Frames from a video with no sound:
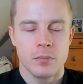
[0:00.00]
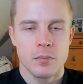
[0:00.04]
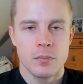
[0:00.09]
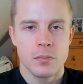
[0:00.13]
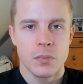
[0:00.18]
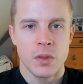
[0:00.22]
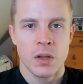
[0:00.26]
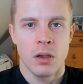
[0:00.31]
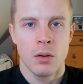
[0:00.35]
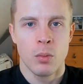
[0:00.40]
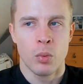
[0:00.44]

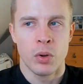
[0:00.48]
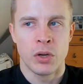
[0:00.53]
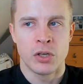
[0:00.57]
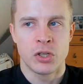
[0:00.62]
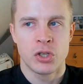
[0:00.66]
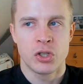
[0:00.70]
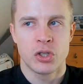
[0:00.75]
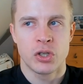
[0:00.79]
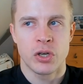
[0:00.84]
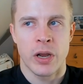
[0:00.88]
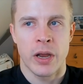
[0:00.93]

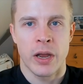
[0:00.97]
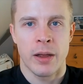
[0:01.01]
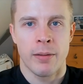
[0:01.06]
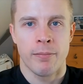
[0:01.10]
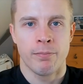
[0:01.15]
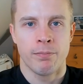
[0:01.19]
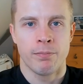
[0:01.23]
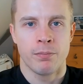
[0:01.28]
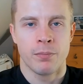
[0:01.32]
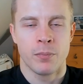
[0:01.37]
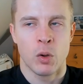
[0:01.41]
which,
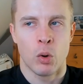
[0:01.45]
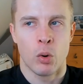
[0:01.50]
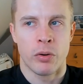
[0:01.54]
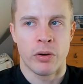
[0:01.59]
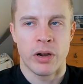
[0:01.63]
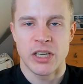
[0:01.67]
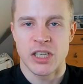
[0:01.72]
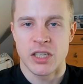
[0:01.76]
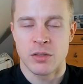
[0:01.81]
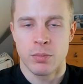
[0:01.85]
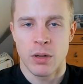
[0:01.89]
um, or
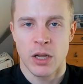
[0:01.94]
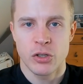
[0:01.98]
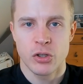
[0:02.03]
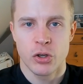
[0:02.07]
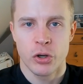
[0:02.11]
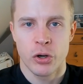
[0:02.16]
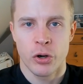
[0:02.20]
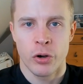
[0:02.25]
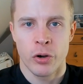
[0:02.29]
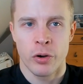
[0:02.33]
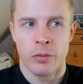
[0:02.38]
raises blood
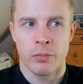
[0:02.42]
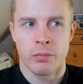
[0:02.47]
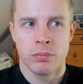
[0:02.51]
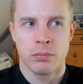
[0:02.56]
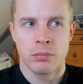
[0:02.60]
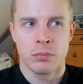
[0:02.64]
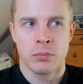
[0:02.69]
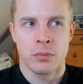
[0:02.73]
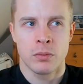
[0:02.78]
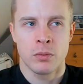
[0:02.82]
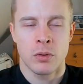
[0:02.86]
sugar
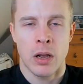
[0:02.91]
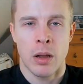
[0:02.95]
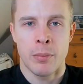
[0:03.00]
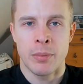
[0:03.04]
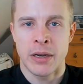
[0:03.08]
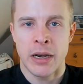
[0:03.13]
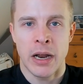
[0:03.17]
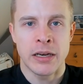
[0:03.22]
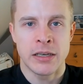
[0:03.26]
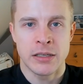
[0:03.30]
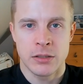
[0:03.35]
I mean,
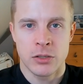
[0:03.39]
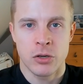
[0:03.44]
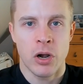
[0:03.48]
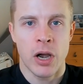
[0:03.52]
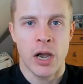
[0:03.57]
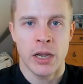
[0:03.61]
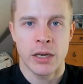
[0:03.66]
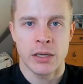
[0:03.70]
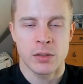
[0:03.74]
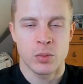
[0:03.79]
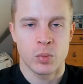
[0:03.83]
I
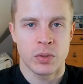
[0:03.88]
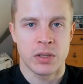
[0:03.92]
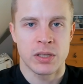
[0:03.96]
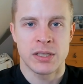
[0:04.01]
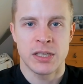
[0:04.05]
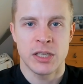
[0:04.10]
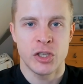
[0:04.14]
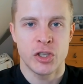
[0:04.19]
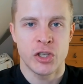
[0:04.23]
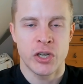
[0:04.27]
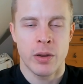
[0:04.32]
tried with the
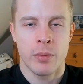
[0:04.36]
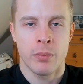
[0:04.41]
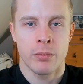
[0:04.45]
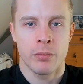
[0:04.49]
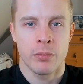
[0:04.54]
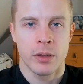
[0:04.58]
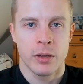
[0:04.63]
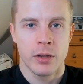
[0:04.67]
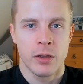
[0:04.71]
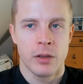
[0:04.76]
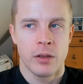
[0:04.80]
CGM.
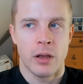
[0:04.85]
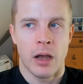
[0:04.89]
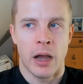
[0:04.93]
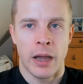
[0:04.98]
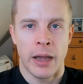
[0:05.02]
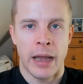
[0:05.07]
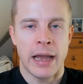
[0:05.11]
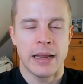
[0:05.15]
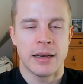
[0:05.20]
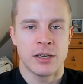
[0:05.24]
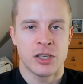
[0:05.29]
I
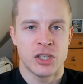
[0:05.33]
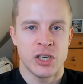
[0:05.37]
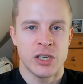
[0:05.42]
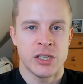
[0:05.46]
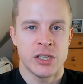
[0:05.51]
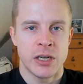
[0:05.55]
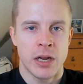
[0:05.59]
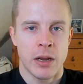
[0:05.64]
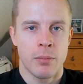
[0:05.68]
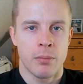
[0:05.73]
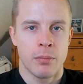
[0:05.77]
had a
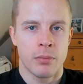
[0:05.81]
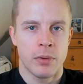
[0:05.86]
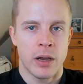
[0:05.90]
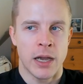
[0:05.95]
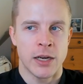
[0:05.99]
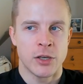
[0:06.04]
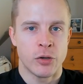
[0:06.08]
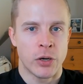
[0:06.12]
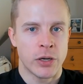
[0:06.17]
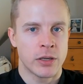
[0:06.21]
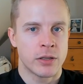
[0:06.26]
CGM. I
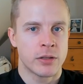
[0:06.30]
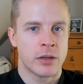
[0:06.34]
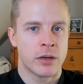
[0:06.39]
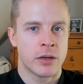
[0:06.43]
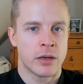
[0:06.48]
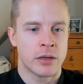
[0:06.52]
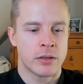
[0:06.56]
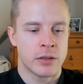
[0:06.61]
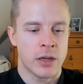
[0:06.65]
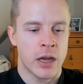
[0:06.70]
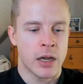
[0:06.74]
drank the
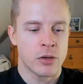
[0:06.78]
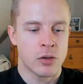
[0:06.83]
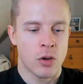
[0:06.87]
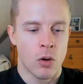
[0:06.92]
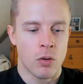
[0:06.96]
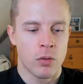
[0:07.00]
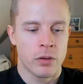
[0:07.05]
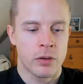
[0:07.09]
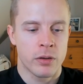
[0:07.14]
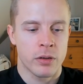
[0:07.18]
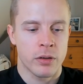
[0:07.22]
diet
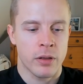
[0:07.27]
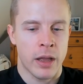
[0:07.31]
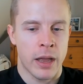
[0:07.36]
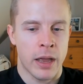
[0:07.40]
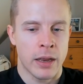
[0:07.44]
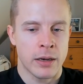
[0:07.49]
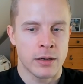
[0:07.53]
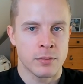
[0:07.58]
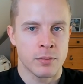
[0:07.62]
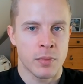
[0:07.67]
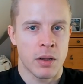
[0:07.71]
coke,
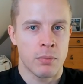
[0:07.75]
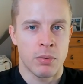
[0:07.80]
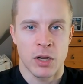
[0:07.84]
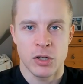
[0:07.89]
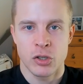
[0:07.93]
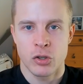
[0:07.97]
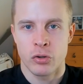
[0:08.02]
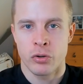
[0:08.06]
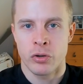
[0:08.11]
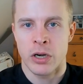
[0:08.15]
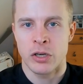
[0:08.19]
and my blood
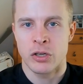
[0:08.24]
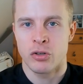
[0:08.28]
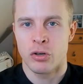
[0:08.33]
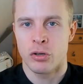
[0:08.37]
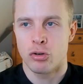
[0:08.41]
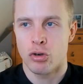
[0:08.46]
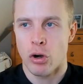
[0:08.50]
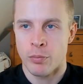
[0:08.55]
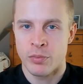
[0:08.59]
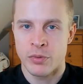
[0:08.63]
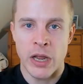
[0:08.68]
sugar actually
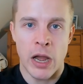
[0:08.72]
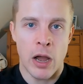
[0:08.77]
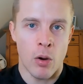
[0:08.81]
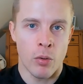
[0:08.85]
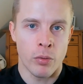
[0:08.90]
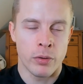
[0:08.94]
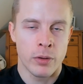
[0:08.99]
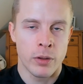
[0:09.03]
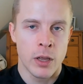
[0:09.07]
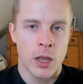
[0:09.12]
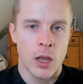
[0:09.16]
dropped
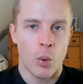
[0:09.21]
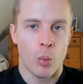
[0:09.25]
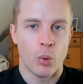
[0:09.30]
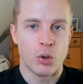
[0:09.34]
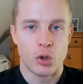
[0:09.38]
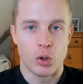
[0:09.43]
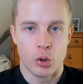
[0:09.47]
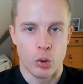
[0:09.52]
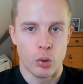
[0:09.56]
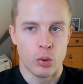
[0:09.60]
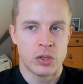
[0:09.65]
down. Which
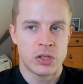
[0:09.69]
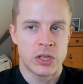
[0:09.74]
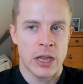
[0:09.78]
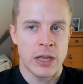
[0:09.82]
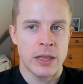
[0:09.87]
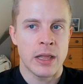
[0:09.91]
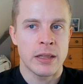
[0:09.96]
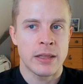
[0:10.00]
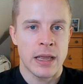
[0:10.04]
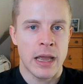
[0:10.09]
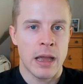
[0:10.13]
you could say
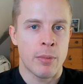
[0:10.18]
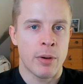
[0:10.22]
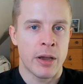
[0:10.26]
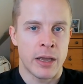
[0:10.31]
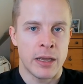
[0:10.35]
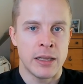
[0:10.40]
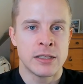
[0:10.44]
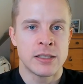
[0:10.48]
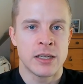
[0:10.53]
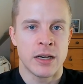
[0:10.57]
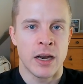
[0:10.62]
that yeah, my
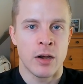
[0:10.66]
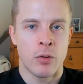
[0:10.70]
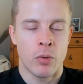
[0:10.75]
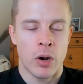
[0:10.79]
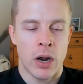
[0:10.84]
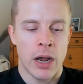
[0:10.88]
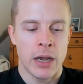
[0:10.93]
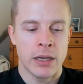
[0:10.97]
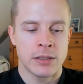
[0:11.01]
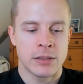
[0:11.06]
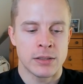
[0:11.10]
insulin
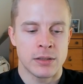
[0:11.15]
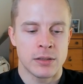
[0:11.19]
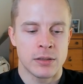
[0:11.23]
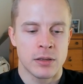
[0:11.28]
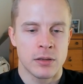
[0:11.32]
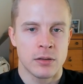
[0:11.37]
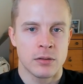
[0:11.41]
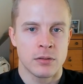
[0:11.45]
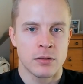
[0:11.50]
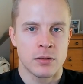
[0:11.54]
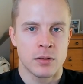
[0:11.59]
raised,
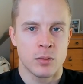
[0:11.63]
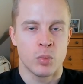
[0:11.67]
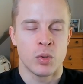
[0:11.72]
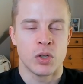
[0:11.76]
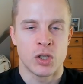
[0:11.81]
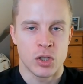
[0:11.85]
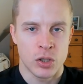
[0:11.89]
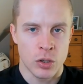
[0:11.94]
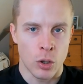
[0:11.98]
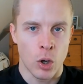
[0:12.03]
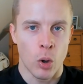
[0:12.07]

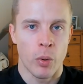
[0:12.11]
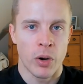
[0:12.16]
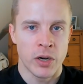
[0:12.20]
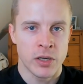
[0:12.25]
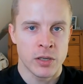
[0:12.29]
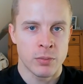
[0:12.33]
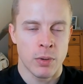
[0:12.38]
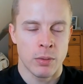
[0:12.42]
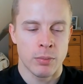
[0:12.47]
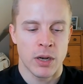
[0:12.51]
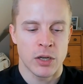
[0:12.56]
which lowered
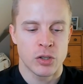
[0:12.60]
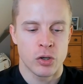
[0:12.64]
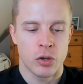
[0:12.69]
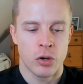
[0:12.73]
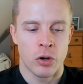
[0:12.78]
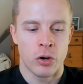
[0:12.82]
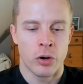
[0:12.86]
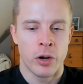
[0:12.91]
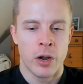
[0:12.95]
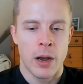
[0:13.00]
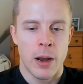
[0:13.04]
my blood
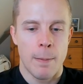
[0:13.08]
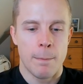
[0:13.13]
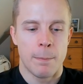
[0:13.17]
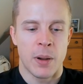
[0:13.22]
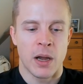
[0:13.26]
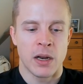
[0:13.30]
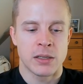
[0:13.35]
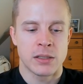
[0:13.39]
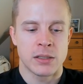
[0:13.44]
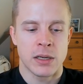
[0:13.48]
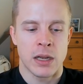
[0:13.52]
sugar.
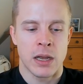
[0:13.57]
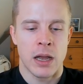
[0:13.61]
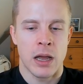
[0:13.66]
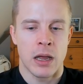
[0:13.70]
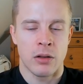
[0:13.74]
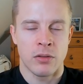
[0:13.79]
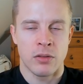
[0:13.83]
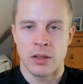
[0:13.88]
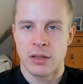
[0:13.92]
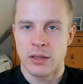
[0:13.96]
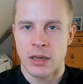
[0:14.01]
But uh, I
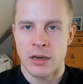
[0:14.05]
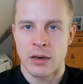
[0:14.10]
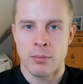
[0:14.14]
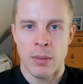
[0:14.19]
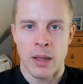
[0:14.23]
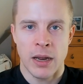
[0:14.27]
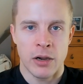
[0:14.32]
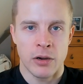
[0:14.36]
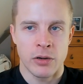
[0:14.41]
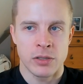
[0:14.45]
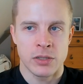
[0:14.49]
don't think that it
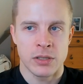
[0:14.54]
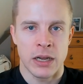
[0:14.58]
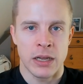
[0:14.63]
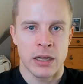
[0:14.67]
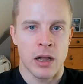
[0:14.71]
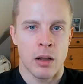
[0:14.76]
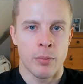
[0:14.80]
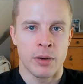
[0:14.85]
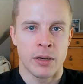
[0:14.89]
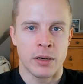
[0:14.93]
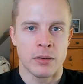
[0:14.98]
matters. Like I
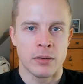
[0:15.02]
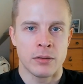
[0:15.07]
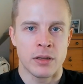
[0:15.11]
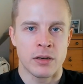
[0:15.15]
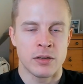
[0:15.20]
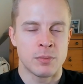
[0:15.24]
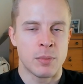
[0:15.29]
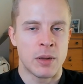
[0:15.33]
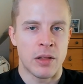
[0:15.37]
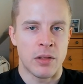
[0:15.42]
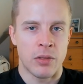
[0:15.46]
mean, there's
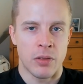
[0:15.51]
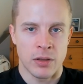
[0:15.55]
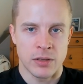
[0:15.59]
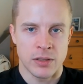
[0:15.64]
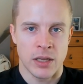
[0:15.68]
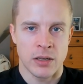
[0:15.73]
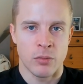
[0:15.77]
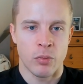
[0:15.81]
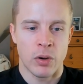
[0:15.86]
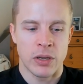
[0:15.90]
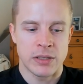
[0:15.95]
many things
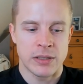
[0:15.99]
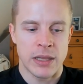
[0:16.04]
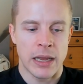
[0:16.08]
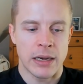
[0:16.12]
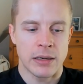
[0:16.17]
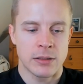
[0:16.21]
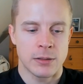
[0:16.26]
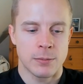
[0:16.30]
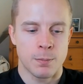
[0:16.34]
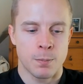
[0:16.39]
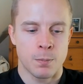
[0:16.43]
that raise
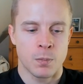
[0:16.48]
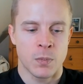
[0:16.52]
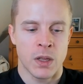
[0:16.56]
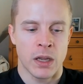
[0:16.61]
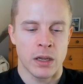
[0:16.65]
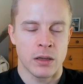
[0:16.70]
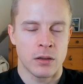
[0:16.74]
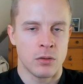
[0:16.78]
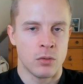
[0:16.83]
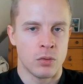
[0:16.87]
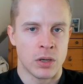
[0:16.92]
that.
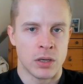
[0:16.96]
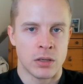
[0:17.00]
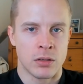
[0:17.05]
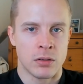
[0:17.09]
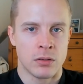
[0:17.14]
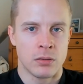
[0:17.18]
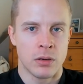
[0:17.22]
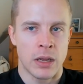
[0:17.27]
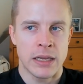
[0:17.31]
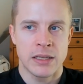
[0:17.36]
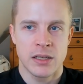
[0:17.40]
Like you
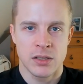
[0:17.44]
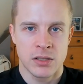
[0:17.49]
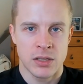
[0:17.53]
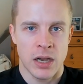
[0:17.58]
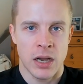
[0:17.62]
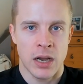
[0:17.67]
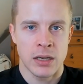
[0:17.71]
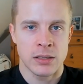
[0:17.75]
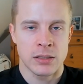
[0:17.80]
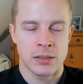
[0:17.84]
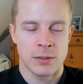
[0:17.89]
can
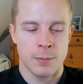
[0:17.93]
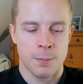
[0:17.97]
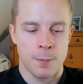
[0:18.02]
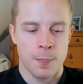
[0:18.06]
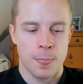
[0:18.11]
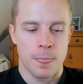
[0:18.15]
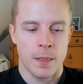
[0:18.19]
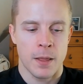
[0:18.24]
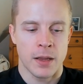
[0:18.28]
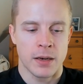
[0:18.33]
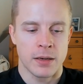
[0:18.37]
exercise,
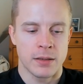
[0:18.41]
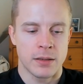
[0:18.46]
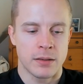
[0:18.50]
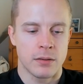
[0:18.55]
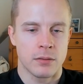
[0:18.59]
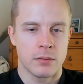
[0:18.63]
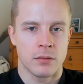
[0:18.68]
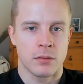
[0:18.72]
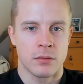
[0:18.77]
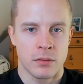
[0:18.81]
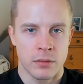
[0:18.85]
and
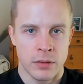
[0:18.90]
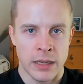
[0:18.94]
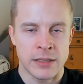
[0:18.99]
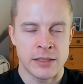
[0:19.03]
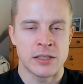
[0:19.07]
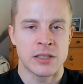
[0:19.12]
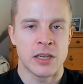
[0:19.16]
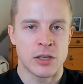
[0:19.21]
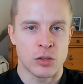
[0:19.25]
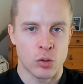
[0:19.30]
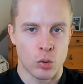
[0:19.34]

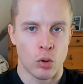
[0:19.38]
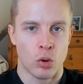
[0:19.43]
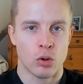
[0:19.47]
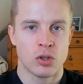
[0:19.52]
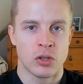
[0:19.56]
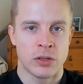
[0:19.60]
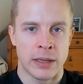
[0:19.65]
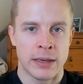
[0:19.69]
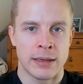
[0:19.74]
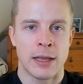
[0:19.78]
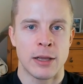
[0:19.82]
exercise could also
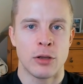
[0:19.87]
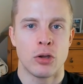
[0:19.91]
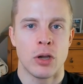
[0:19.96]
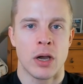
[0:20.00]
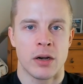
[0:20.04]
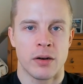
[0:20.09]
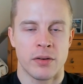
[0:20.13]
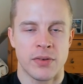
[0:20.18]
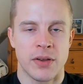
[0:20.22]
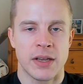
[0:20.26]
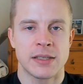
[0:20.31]
then kick you out
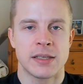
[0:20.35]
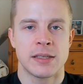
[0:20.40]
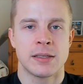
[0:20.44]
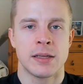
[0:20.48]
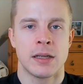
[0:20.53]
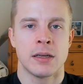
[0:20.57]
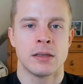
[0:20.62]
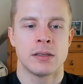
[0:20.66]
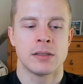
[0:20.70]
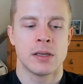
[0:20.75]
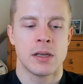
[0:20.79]
of fast
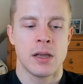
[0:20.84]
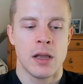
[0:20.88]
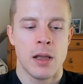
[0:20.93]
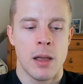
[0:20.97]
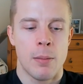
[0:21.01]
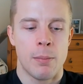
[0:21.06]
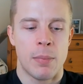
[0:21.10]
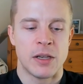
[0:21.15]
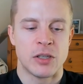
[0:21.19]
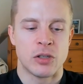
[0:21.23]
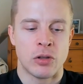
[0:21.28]
state
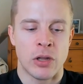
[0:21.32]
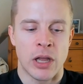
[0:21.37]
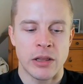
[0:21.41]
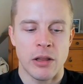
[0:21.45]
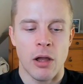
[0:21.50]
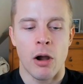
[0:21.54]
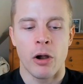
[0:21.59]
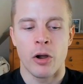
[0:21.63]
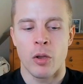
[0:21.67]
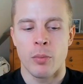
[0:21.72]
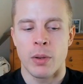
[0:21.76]
based on that
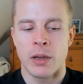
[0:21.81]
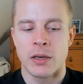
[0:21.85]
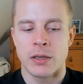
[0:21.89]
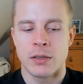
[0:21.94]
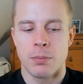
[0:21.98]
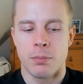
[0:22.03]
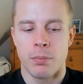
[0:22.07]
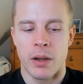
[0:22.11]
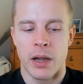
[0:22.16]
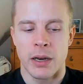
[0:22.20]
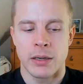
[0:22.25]
argument.
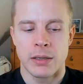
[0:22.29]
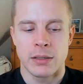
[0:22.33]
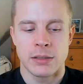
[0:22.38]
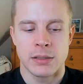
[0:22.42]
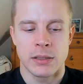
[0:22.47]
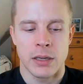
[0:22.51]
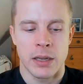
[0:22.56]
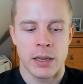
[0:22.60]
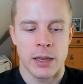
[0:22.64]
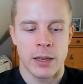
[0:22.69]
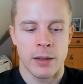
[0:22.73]
But
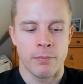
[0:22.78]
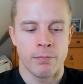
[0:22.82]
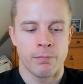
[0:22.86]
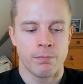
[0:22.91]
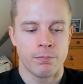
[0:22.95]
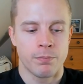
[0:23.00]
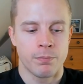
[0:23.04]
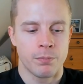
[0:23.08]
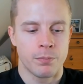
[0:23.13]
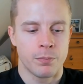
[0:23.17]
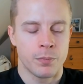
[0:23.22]
um,
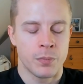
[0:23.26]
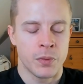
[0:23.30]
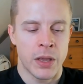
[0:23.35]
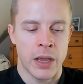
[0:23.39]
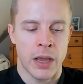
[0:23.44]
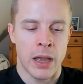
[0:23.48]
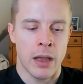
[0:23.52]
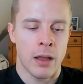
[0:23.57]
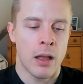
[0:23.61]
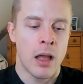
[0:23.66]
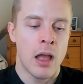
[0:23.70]

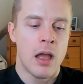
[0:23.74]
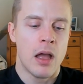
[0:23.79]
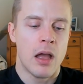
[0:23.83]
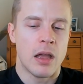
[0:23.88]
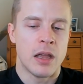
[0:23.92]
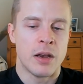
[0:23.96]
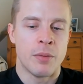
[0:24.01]
yeah, in my